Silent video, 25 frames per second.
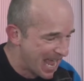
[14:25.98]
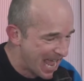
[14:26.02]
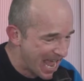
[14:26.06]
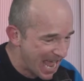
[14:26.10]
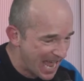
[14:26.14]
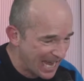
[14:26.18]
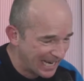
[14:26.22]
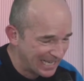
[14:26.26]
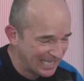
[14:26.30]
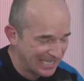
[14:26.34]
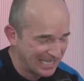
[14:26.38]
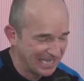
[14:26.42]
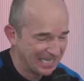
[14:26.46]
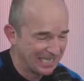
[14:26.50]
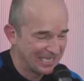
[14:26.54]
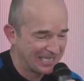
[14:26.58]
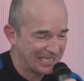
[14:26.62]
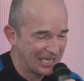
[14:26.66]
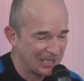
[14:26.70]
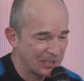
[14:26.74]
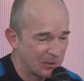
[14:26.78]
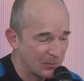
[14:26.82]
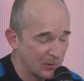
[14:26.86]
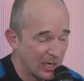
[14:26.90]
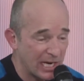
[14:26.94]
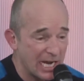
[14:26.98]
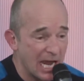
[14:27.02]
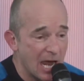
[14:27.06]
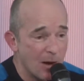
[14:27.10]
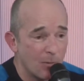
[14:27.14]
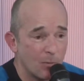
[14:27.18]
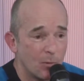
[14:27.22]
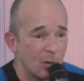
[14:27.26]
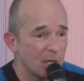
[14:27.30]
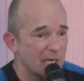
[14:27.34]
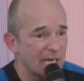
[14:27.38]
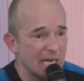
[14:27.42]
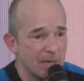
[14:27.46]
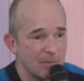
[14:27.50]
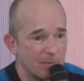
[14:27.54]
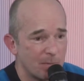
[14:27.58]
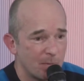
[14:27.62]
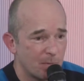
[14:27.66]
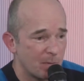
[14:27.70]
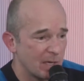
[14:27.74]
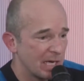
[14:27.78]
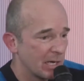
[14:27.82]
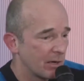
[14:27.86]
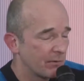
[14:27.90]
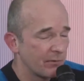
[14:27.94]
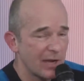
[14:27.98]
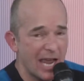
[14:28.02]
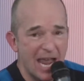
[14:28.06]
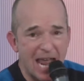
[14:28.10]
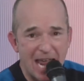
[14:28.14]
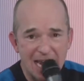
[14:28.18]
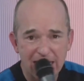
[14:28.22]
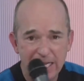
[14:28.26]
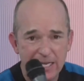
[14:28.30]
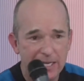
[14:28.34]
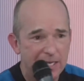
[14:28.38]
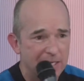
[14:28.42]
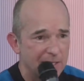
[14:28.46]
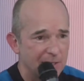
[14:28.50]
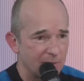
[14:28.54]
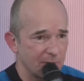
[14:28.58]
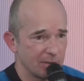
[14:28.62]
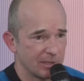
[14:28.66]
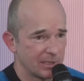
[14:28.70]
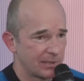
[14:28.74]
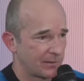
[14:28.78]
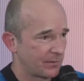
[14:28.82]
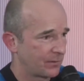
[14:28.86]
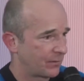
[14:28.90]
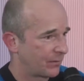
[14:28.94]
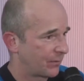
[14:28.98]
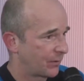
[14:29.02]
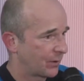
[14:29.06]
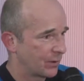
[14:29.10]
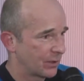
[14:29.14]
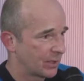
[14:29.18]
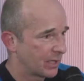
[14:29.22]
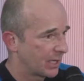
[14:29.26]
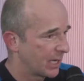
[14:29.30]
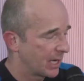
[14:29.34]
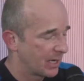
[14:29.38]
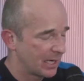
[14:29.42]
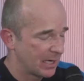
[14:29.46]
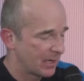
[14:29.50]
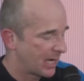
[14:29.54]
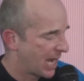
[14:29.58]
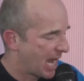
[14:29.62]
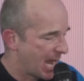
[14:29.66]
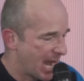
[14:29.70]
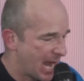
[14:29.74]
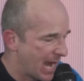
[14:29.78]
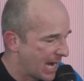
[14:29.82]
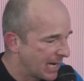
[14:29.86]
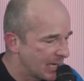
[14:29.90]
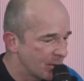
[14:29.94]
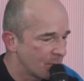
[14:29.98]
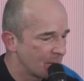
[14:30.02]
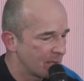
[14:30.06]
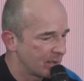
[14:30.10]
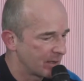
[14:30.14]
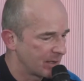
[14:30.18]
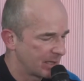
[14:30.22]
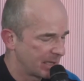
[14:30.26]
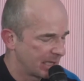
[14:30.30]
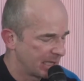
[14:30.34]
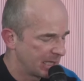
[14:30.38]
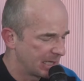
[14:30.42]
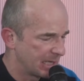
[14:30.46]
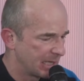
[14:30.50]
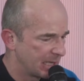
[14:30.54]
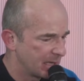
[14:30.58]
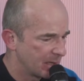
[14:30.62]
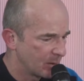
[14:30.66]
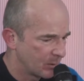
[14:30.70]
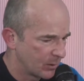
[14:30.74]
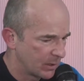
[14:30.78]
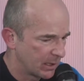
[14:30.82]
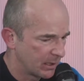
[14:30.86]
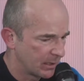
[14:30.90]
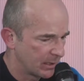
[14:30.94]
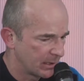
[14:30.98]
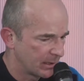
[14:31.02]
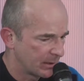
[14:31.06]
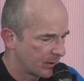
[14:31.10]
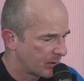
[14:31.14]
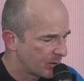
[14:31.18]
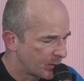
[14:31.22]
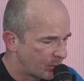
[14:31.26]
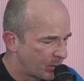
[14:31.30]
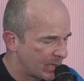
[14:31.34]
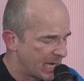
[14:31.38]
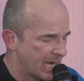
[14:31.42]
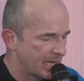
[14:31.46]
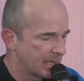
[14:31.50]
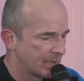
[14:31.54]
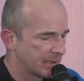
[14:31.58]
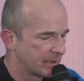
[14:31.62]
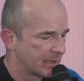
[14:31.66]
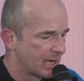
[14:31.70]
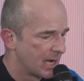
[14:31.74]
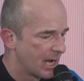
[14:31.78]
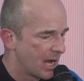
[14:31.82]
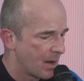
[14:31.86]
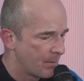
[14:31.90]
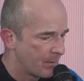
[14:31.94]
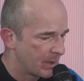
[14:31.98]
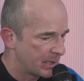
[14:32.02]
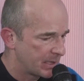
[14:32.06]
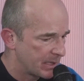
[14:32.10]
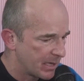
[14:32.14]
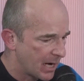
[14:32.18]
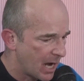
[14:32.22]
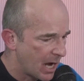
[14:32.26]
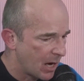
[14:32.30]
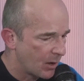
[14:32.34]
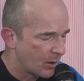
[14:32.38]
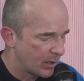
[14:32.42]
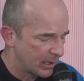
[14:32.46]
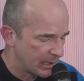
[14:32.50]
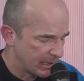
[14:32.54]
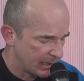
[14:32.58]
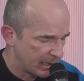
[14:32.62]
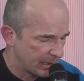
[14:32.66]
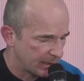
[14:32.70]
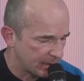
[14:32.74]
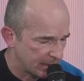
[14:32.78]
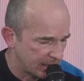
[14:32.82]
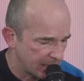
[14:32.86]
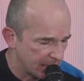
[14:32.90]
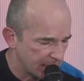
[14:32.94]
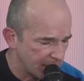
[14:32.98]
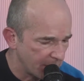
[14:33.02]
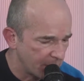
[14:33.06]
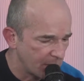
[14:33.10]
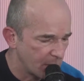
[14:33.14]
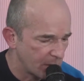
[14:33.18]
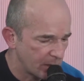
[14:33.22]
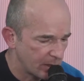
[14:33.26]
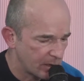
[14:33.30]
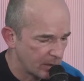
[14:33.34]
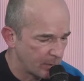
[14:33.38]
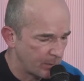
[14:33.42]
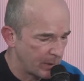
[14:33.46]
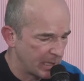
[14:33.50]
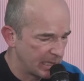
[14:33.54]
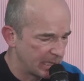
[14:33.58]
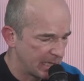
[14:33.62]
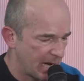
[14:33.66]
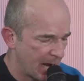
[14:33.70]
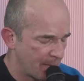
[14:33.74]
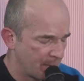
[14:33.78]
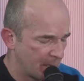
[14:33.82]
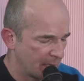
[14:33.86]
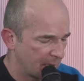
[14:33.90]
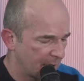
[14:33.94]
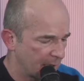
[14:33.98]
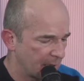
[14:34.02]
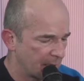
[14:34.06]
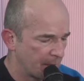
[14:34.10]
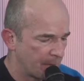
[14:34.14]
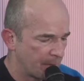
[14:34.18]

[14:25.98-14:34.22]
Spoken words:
in such a way, would be of any interest for anyone on the planet. But now let's have a look at the pandemic.